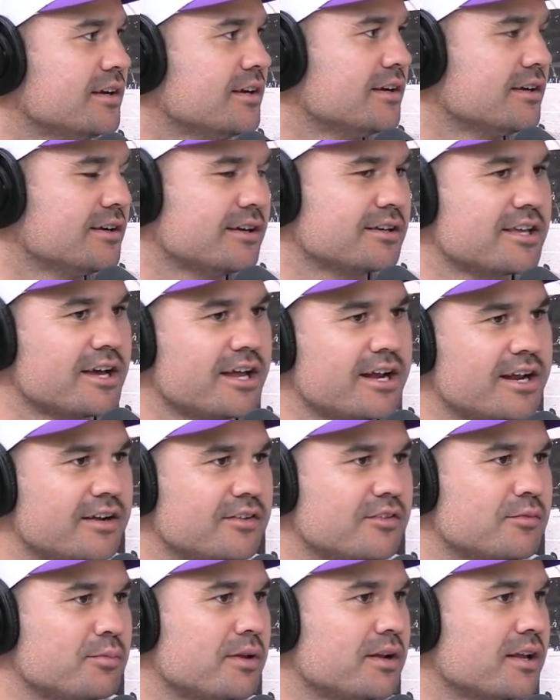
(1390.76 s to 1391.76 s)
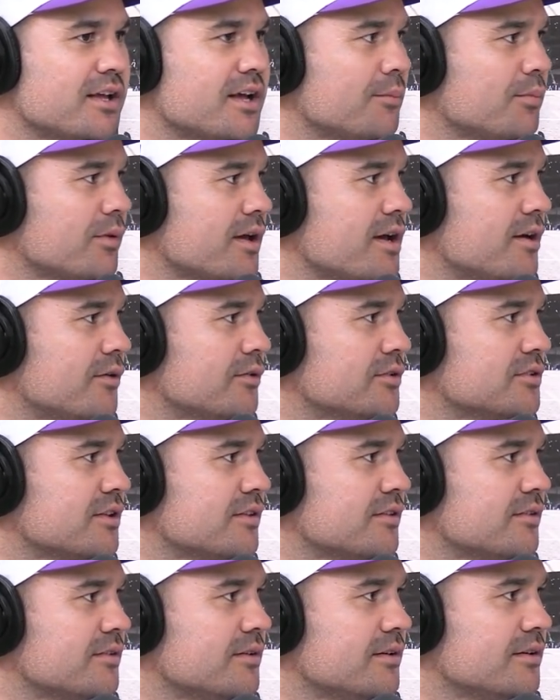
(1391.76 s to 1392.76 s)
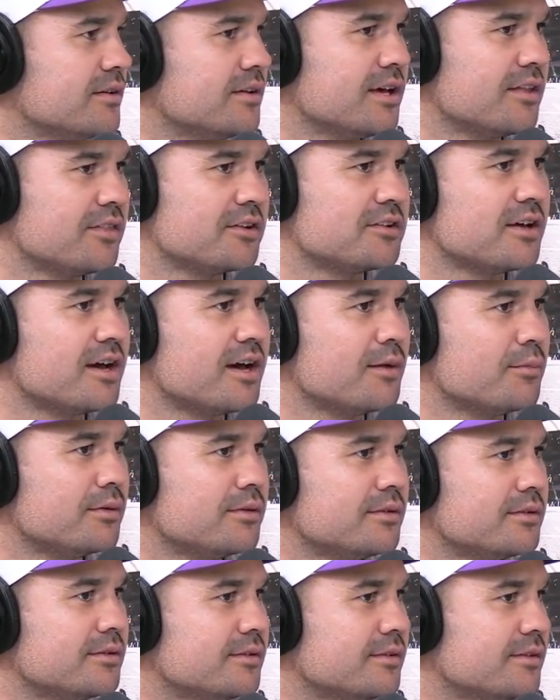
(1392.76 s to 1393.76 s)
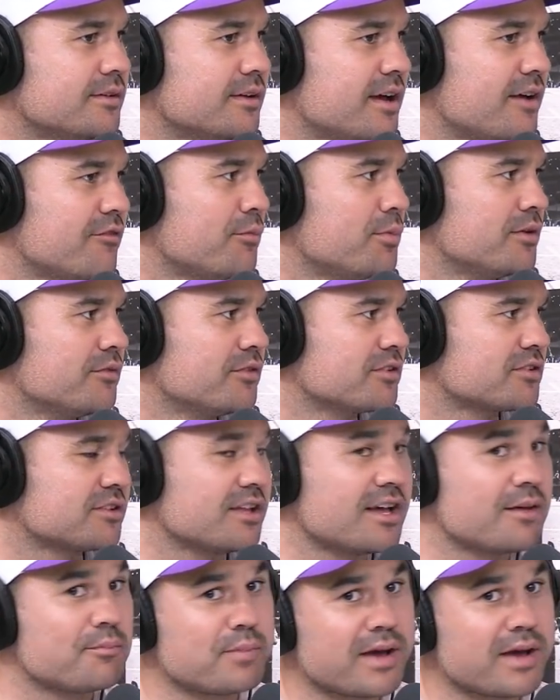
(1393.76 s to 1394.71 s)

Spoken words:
I'd go down and spend a couple of hours at the tab and have a bit of a slap.